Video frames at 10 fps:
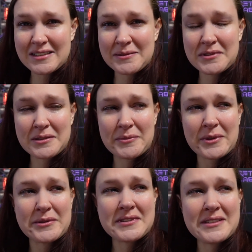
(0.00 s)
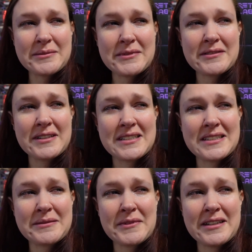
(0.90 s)
I'm supposed to be
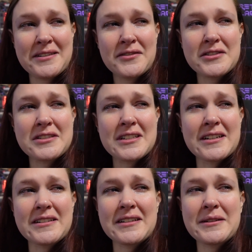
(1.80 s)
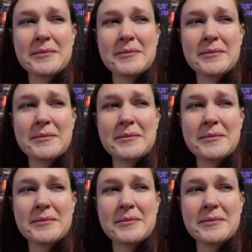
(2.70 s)
raising money for charity,